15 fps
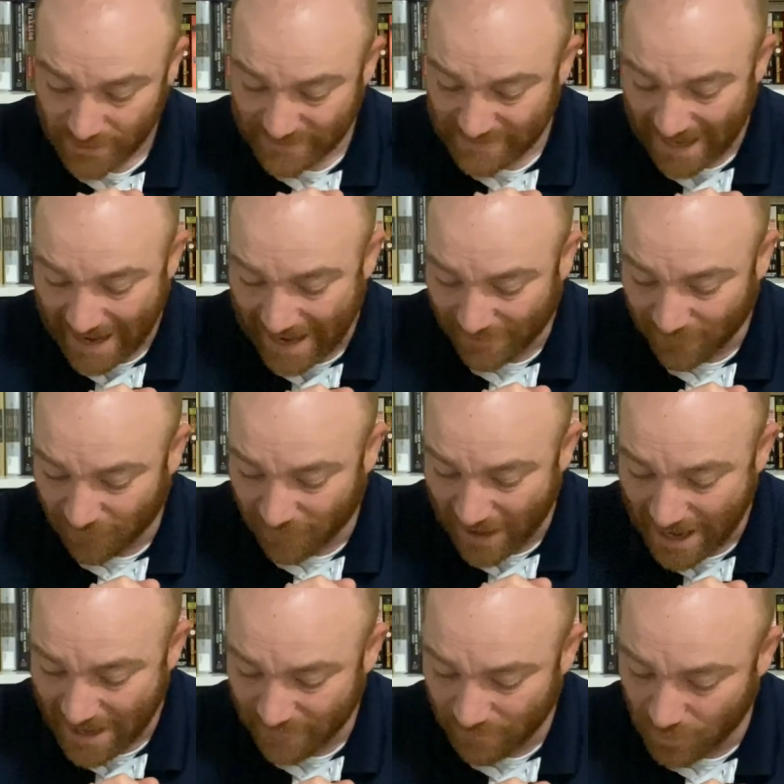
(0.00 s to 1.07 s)
Tag
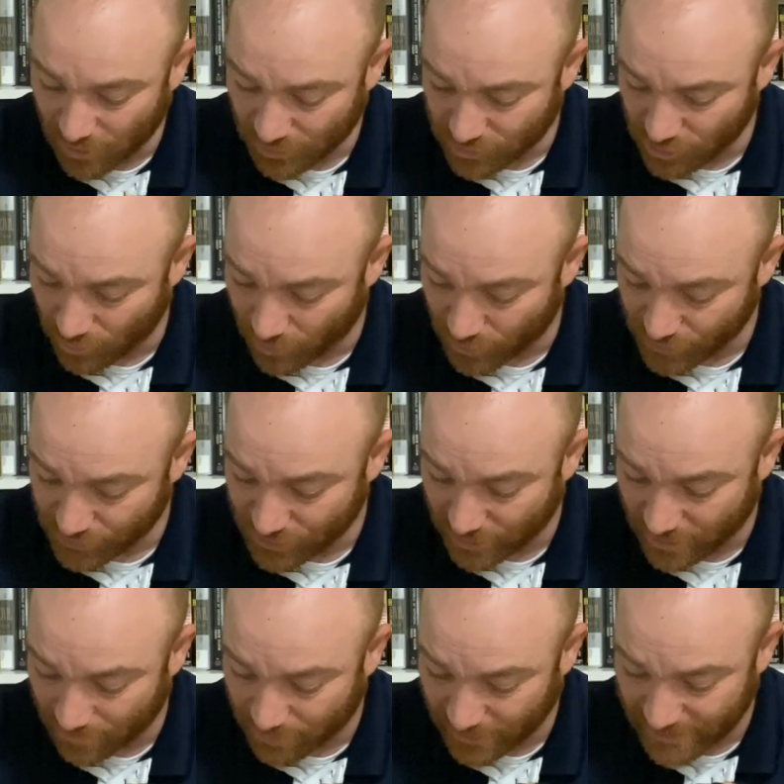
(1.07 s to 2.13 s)
five booktubers to
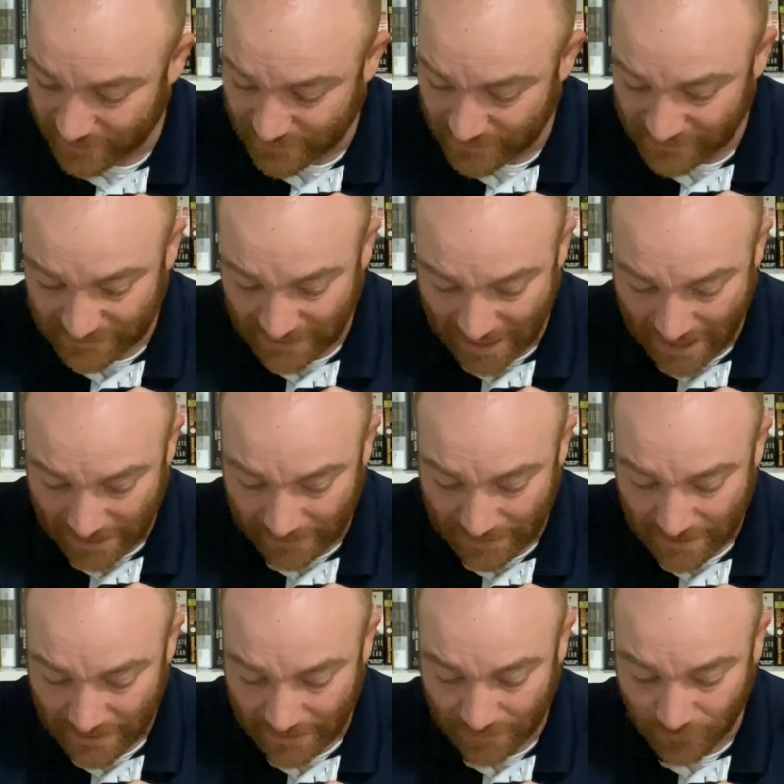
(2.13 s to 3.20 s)
complete this tag,
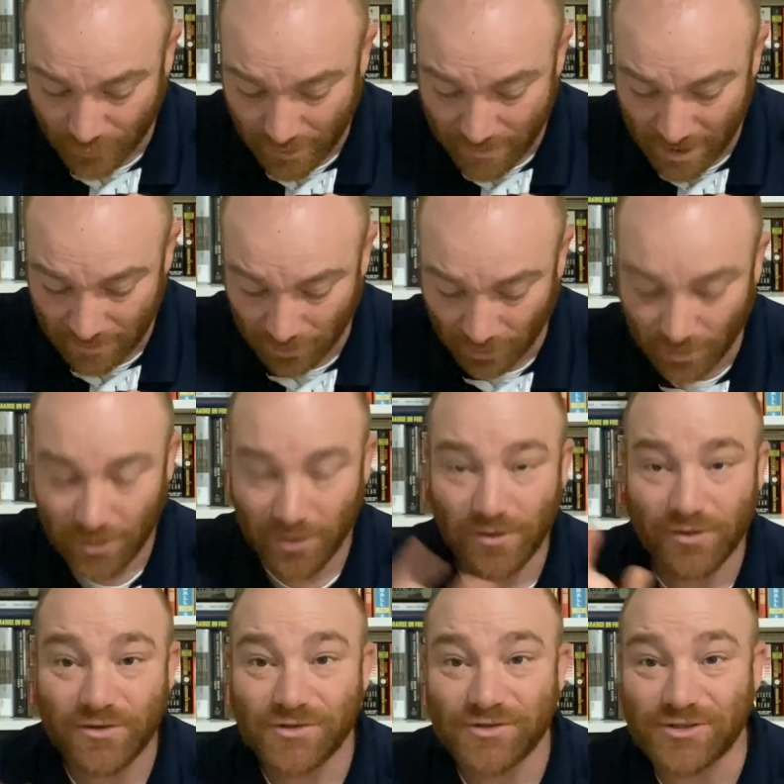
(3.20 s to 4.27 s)
and remember,
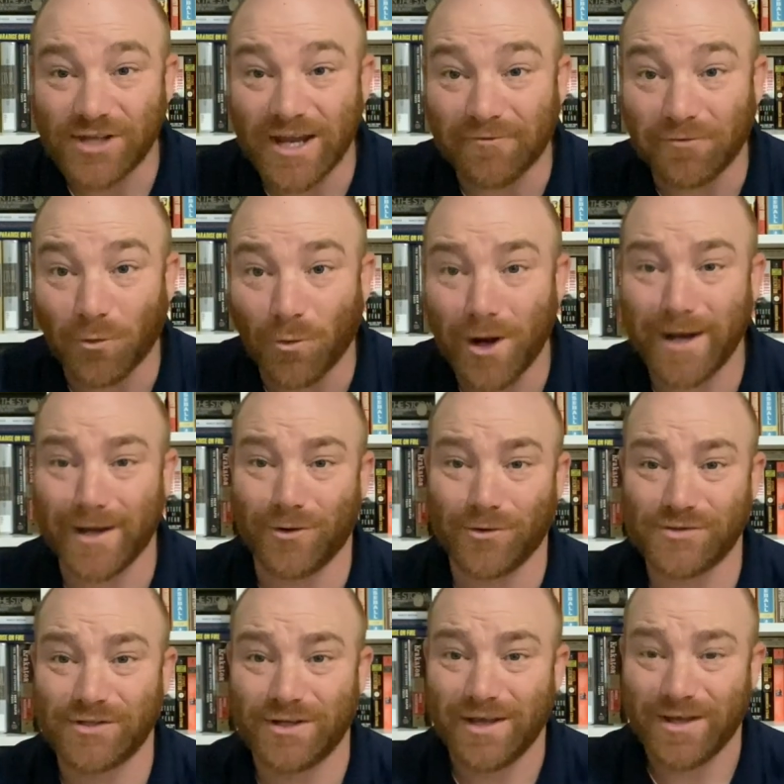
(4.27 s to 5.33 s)
save the
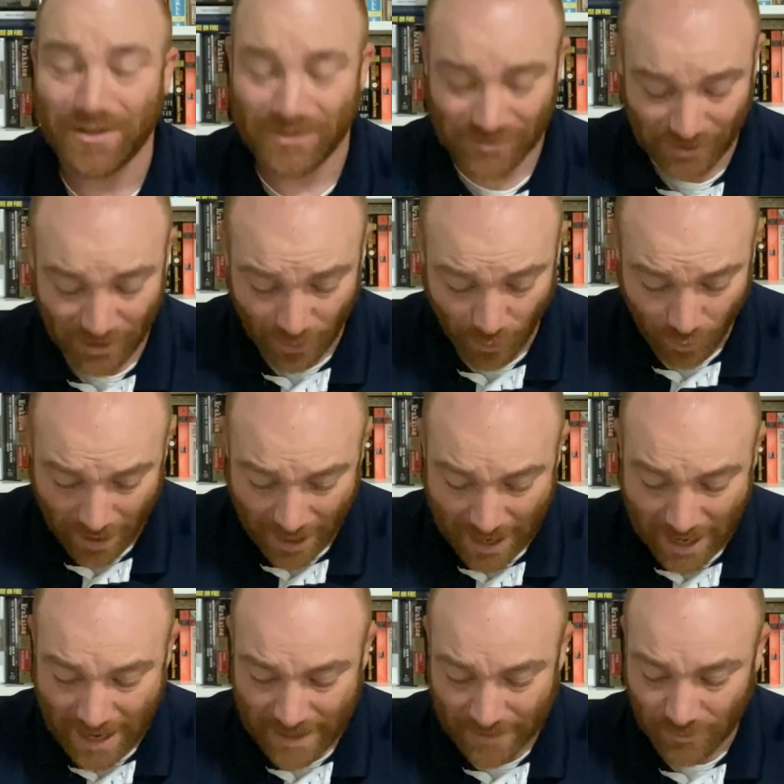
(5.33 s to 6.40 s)
whales. So
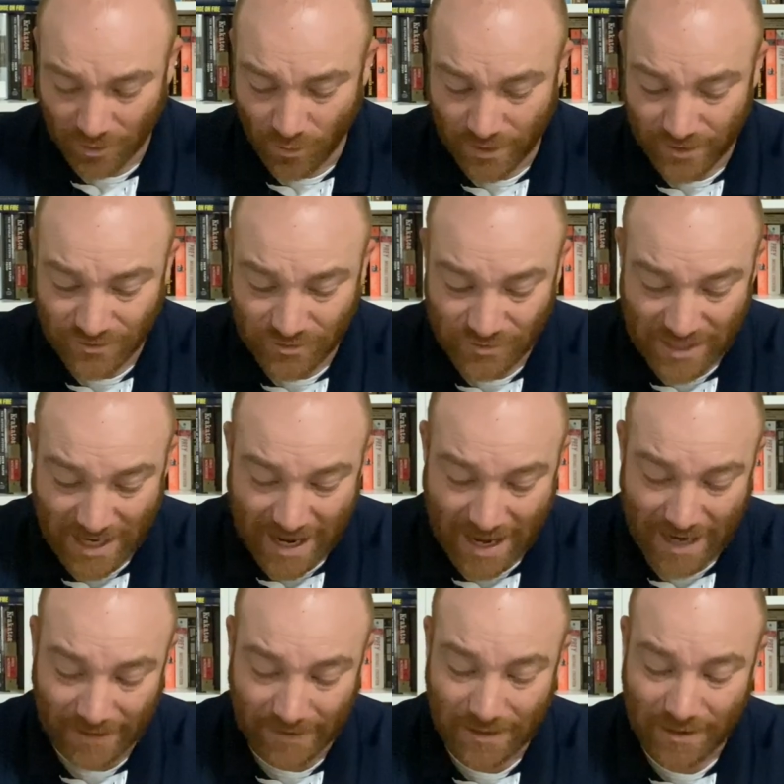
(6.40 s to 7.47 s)
I am going to
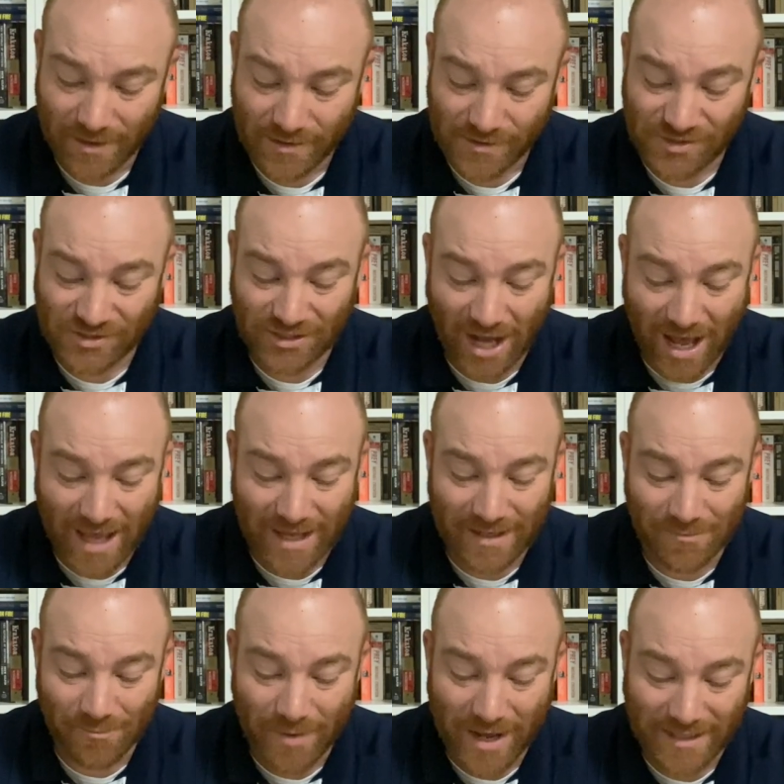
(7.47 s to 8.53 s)
tag Scott
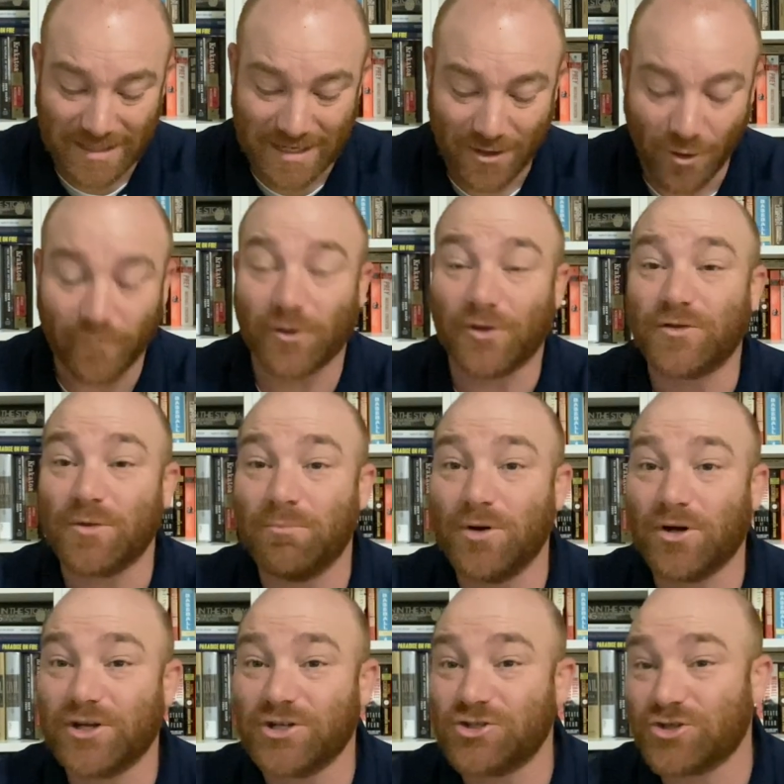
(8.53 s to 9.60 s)
and Becky over at the
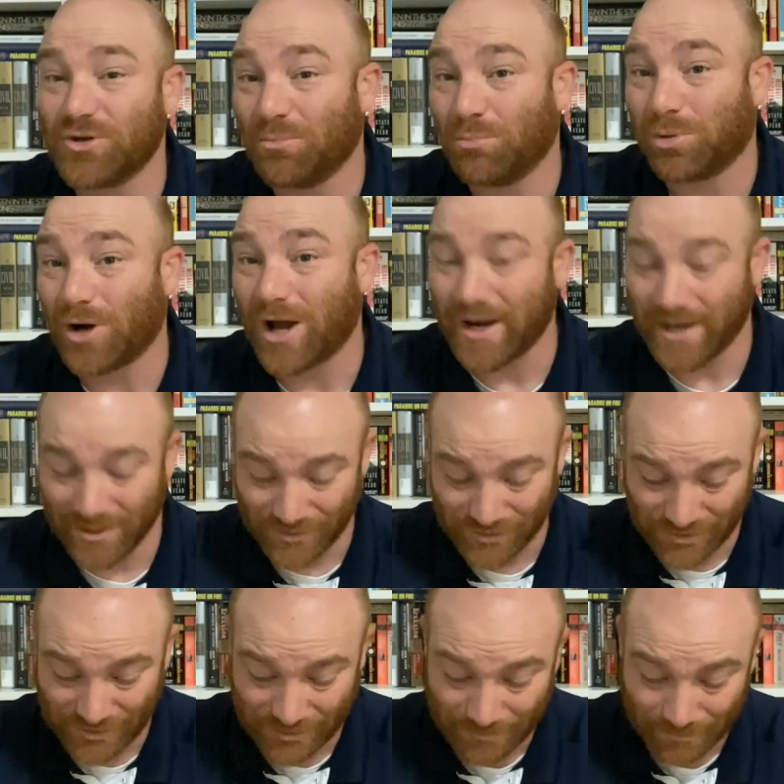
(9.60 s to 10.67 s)
Bookish
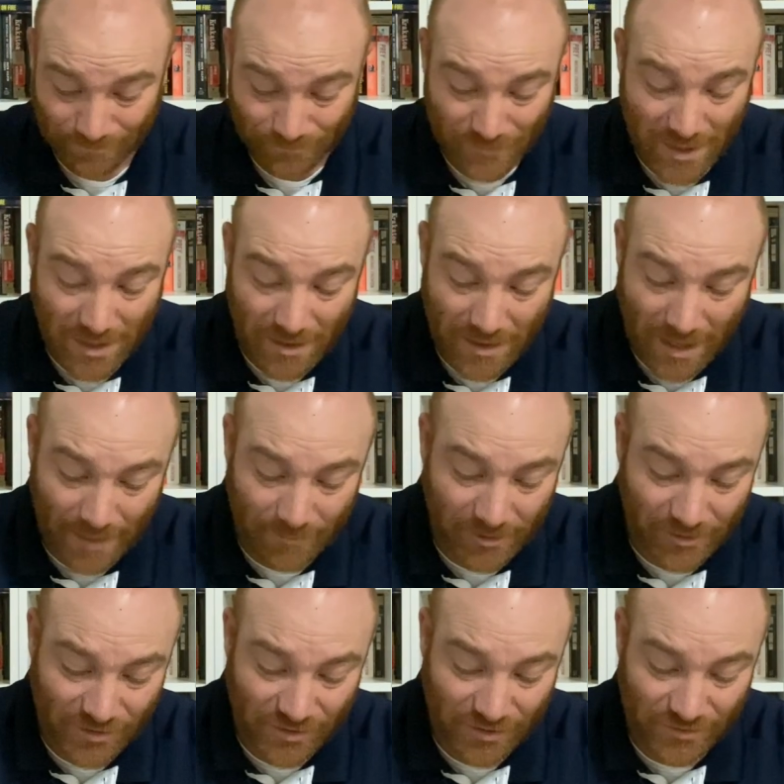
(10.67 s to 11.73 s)
Bryants. I'm
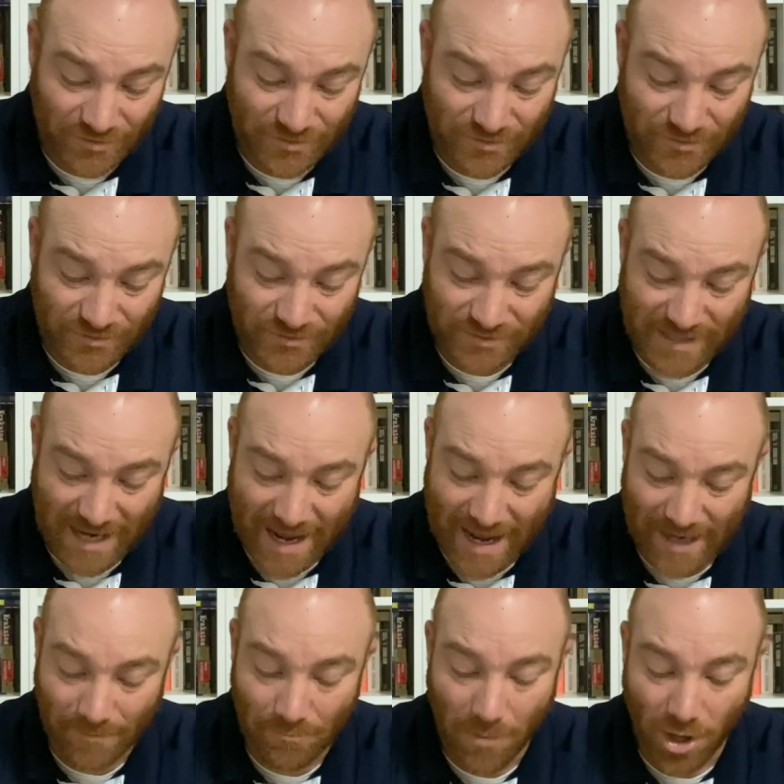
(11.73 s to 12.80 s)
gonna
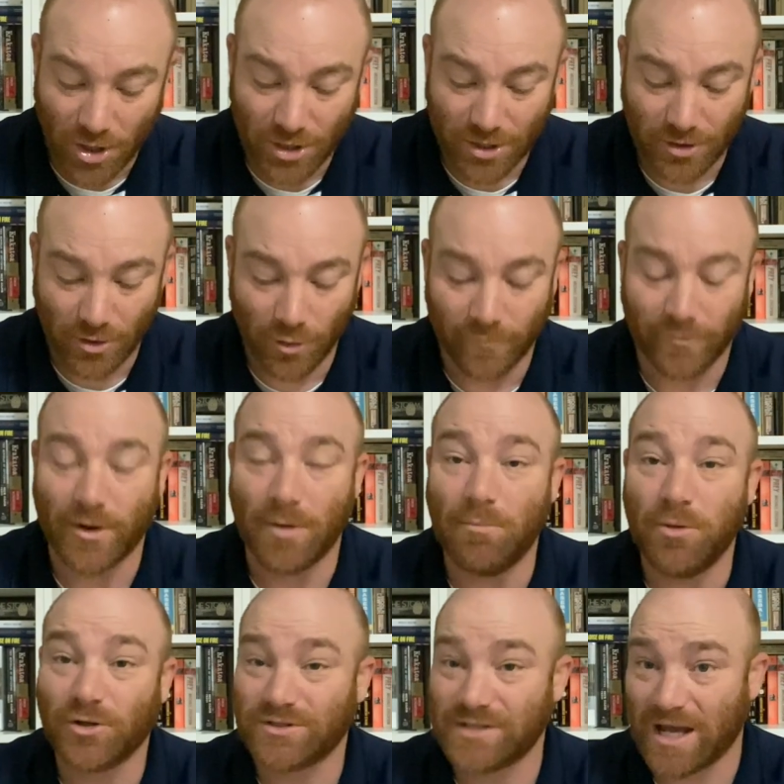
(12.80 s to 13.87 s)
tag Mark over at
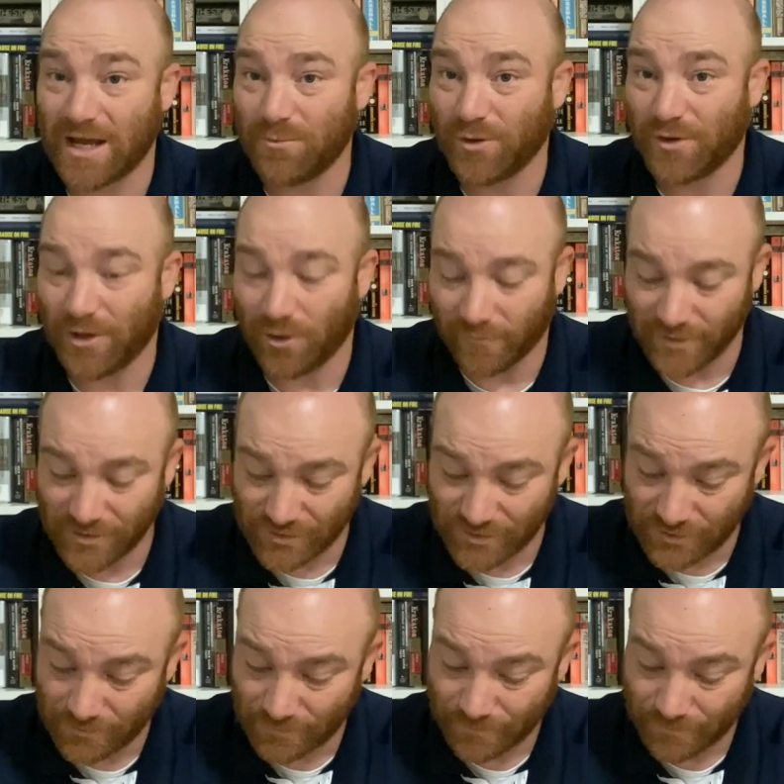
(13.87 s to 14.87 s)
Book Time with Elvis.